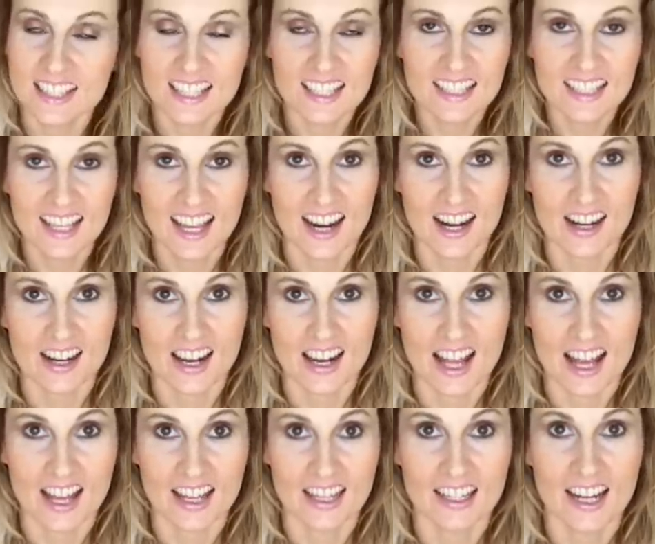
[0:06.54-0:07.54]
skincare
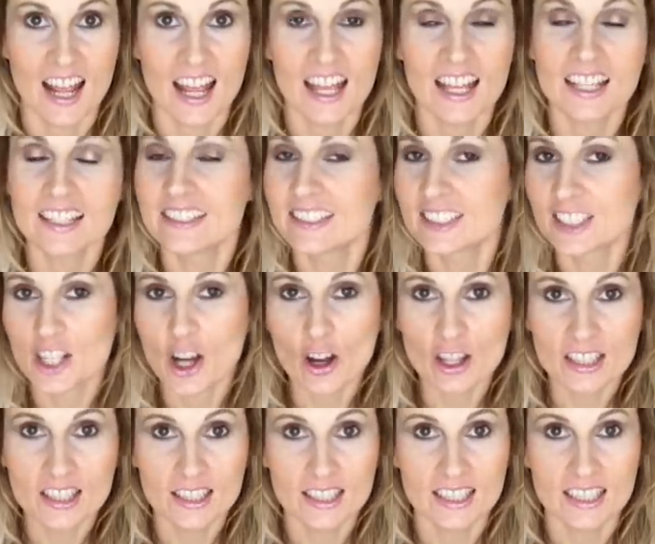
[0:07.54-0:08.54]
line. It's
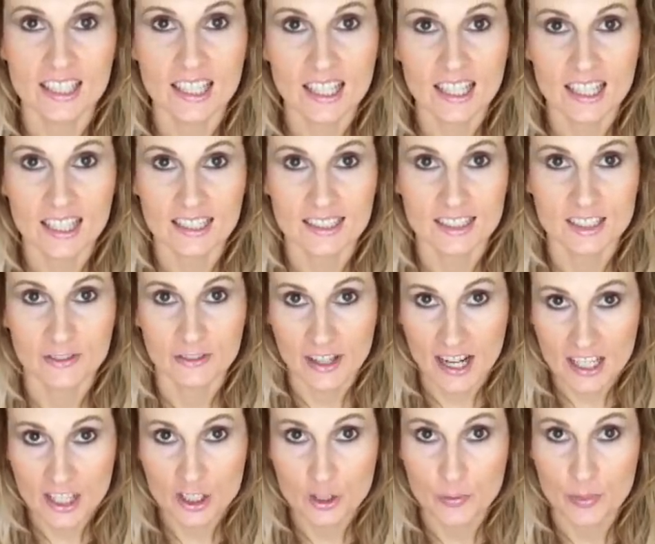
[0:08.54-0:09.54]
Caudalie, it's
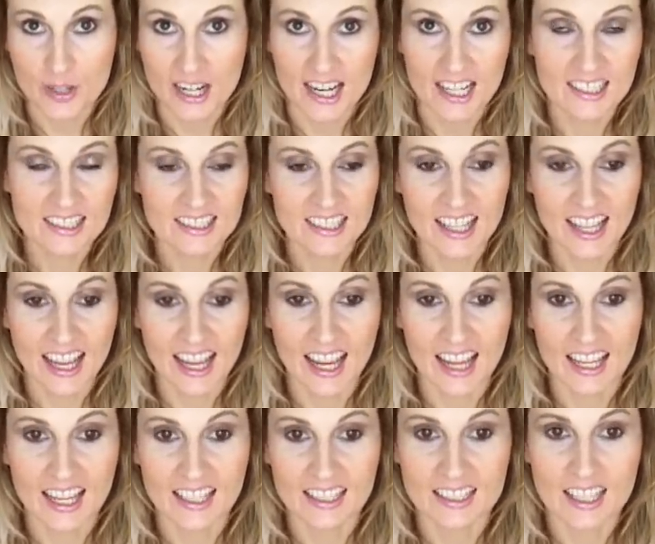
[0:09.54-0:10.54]
French brand,
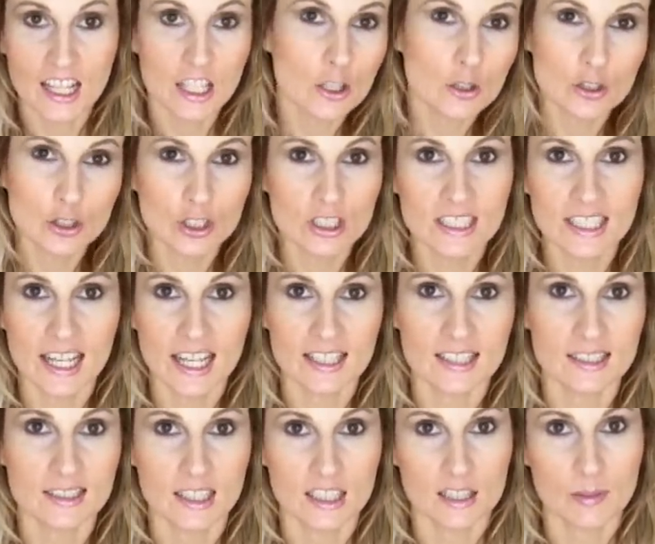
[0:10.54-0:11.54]
and I usually get
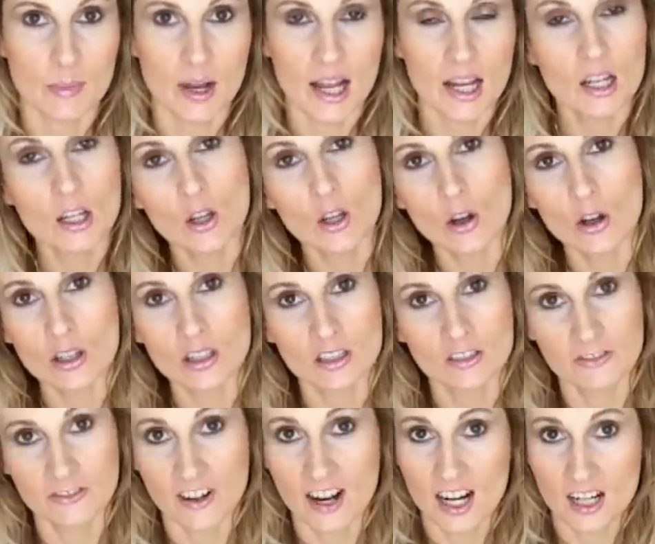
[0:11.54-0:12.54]
it at my local
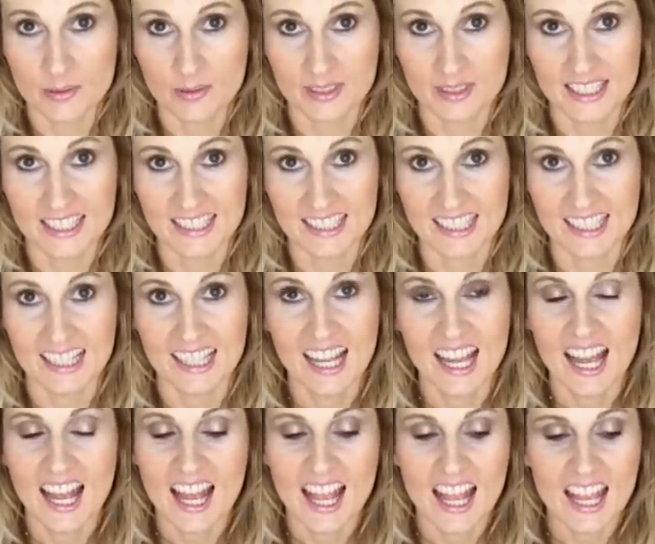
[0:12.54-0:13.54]
pharmacy.
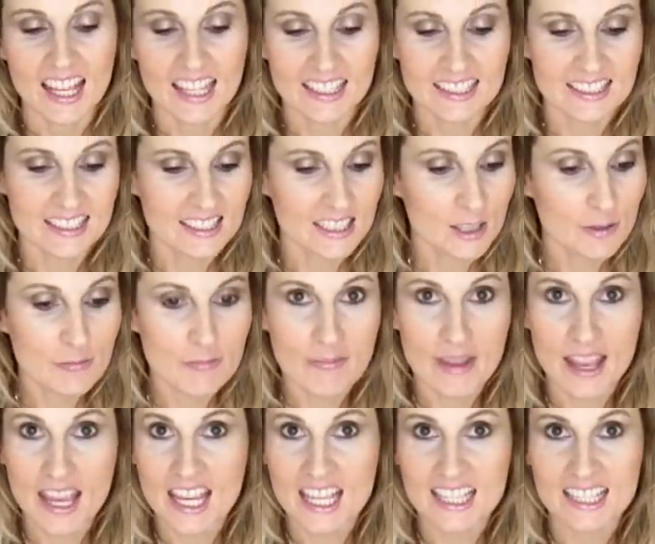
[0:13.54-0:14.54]
It's
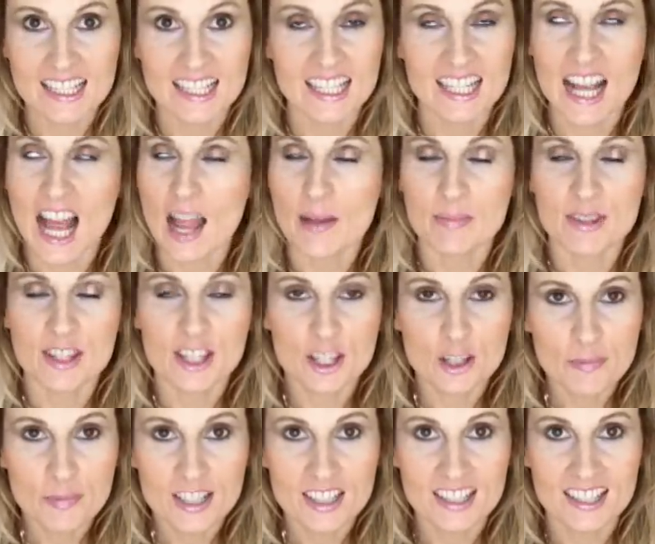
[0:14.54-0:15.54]
amazing, I'm
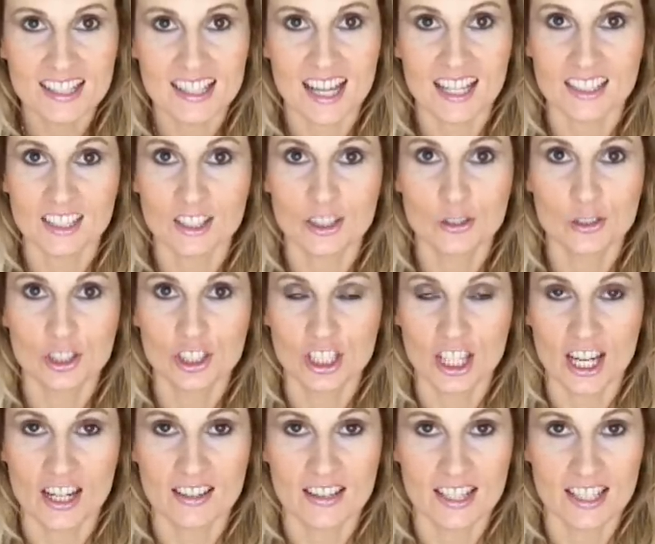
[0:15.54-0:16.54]
super excited to
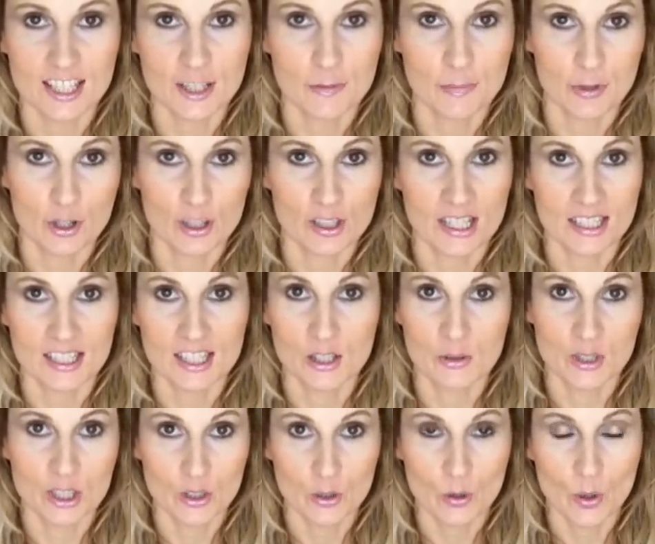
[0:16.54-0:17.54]
share these
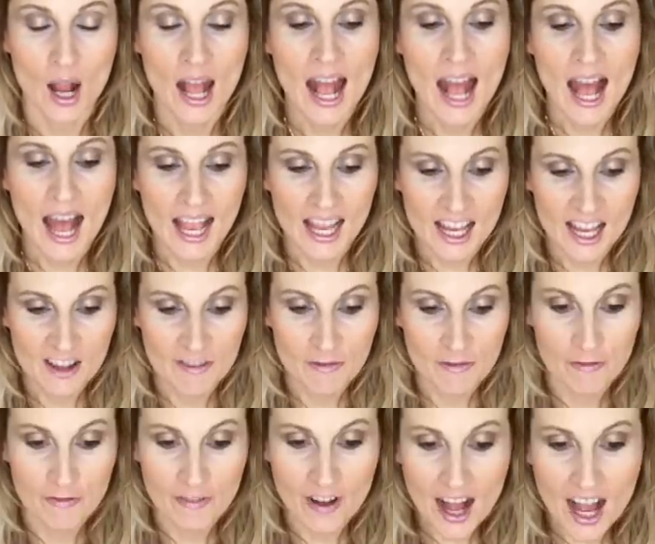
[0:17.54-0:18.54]
products with you. I
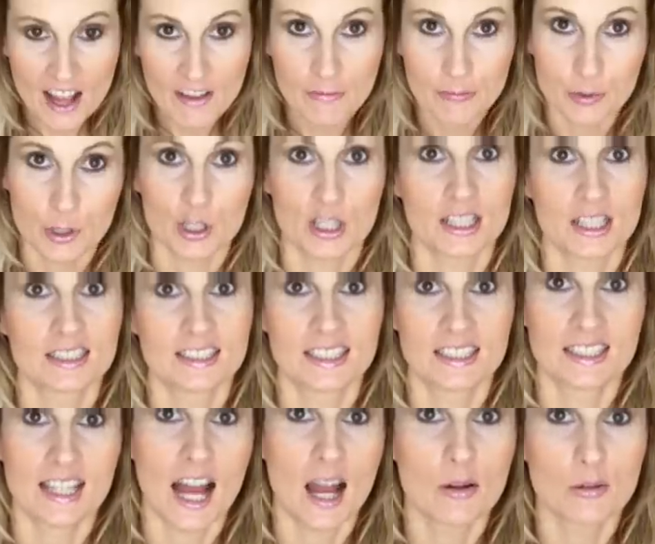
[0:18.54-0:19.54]
have five products
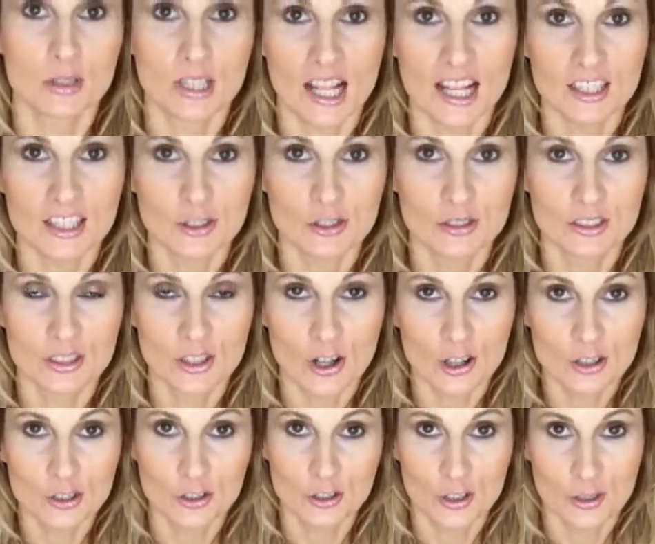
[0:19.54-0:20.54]
that I would like to
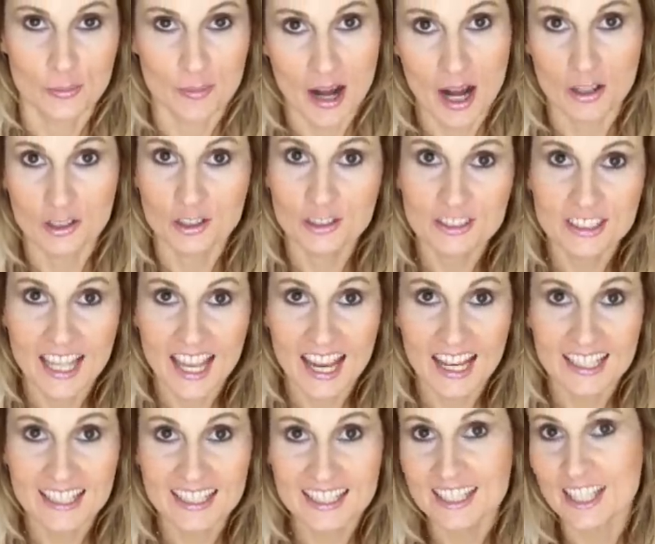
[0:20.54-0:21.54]
talk to you about
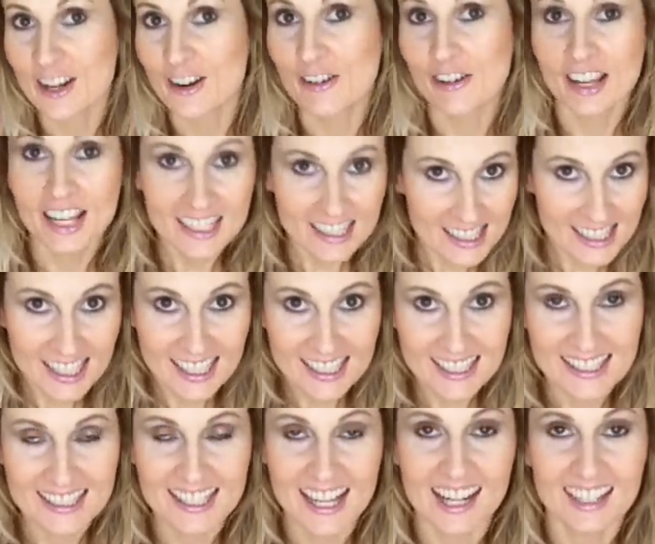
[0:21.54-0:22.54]
today, so let's get